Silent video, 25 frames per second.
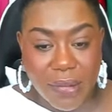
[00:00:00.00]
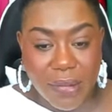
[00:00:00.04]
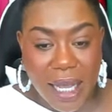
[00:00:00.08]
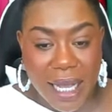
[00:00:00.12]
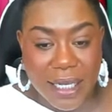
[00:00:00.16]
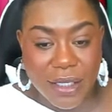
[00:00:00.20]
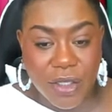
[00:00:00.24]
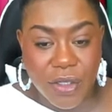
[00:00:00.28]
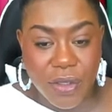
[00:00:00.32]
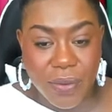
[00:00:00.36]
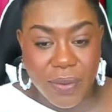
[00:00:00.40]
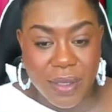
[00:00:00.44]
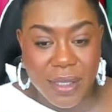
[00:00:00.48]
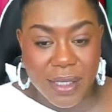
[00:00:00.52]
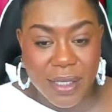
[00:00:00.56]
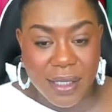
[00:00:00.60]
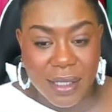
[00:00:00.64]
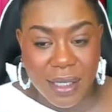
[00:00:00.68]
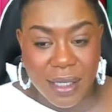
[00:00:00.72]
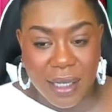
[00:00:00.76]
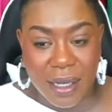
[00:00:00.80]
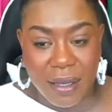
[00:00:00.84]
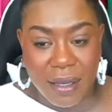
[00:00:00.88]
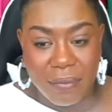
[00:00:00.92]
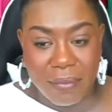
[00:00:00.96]
as you
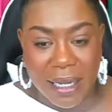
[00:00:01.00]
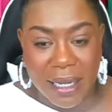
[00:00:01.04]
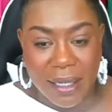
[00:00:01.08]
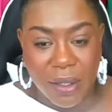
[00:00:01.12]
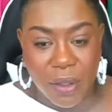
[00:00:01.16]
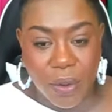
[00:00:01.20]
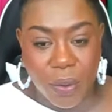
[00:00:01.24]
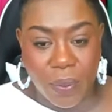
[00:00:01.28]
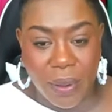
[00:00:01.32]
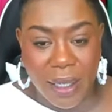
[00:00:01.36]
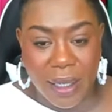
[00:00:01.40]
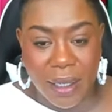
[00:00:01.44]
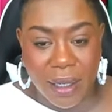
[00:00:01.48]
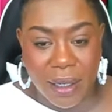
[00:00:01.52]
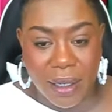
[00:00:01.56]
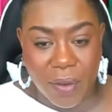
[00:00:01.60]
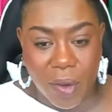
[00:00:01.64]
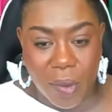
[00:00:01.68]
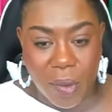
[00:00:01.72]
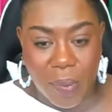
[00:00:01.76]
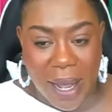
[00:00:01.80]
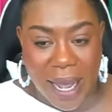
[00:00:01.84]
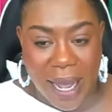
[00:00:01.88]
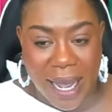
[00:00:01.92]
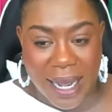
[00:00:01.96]
see, my little
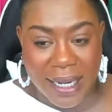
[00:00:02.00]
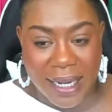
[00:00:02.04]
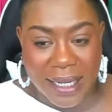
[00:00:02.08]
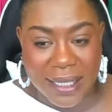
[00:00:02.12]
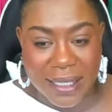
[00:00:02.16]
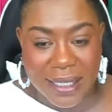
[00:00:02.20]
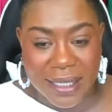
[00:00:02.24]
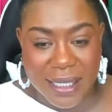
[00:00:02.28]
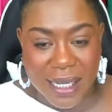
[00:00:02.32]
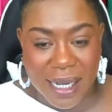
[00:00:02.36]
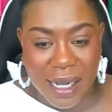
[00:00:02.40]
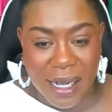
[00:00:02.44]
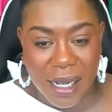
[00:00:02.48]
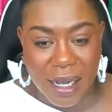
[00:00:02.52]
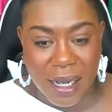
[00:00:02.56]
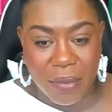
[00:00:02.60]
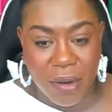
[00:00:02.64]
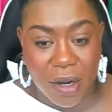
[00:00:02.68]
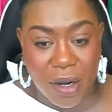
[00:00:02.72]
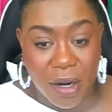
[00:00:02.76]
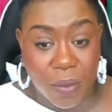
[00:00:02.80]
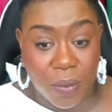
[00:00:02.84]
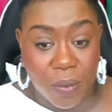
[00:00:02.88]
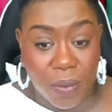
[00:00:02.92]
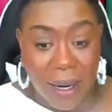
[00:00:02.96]
weekender bags
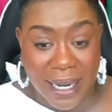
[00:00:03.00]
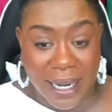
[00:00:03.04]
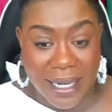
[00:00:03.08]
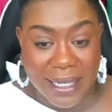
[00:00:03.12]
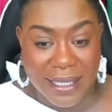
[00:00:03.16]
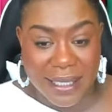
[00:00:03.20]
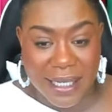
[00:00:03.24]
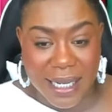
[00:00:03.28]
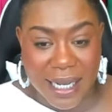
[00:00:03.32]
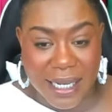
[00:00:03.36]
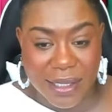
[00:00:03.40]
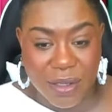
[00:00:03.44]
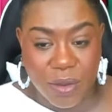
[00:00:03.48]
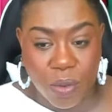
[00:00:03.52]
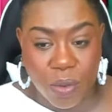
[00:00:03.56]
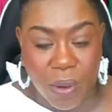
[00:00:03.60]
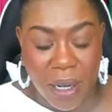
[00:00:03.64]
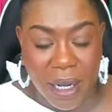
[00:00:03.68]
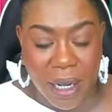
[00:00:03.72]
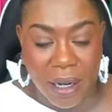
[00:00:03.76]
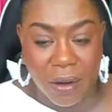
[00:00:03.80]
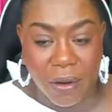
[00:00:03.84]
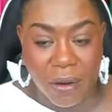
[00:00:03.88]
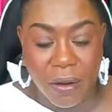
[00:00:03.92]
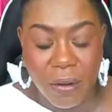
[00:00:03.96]
are white as
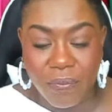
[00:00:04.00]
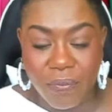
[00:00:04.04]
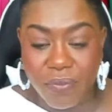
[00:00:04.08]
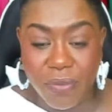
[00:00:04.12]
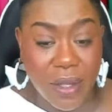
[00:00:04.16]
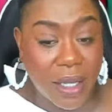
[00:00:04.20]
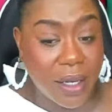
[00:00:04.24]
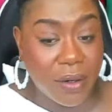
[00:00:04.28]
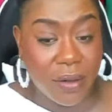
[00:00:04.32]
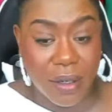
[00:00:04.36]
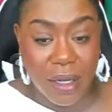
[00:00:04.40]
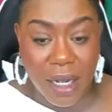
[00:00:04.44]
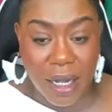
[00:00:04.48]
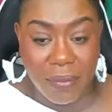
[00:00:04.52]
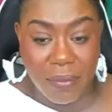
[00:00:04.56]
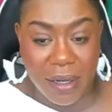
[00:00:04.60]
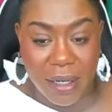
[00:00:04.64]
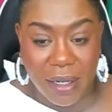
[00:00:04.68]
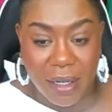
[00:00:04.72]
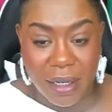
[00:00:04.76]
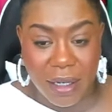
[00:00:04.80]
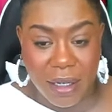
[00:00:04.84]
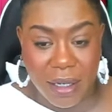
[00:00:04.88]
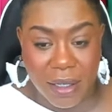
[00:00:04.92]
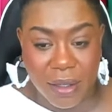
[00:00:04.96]
well. They don't come in
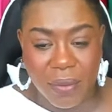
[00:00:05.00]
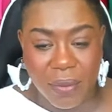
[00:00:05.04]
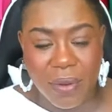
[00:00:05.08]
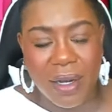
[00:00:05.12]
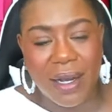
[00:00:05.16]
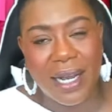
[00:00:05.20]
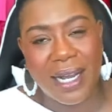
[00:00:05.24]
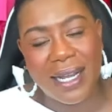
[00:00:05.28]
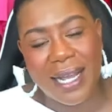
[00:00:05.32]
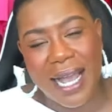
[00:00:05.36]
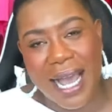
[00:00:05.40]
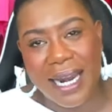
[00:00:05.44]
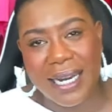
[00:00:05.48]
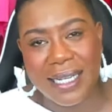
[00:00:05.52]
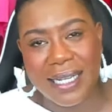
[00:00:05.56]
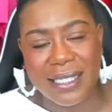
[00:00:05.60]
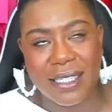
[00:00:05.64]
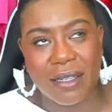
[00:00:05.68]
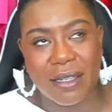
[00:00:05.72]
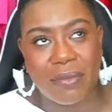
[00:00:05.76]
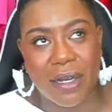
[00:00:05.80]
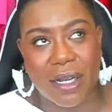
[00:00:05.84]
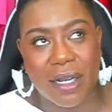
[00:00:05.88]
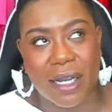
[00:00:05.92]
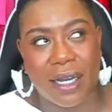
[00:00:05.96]
any other. Well, I added
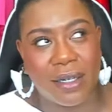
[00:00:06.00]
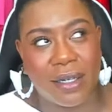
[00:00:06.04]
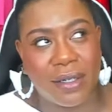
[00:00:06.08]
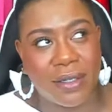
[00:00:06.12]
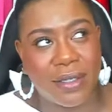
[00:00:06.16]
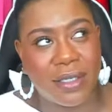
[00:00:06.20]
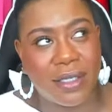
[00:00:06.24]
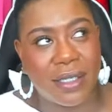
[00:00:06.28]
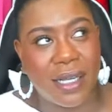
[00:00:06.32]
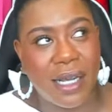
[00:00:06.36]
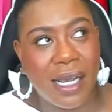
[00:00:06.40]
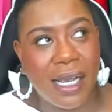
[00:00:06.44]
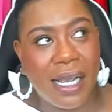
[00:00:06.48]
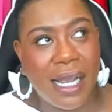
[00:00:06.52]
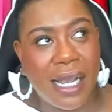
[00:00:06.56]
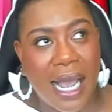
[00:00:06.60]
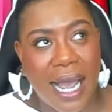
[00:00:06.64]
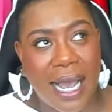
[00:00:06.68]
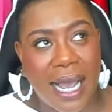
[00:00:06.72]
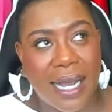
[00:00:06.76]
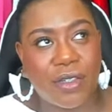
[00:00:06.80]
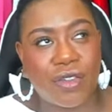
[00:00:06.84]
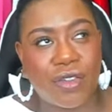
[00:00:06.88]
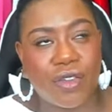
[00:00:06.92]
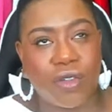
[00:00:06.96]
some colors
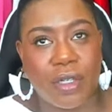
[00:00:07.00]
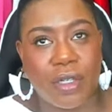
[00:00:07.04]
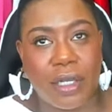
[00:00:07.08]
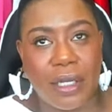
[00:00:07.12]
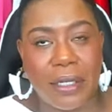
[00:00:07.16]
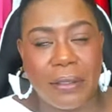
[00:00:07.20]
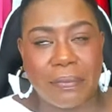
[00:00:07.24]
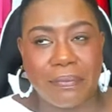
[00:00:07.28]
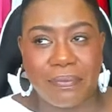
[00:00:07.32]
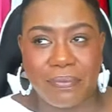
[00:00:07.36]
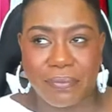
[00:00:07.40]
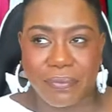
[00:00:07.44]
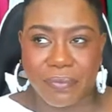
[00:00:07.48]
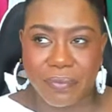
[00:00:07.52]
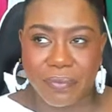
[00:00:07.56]
actually.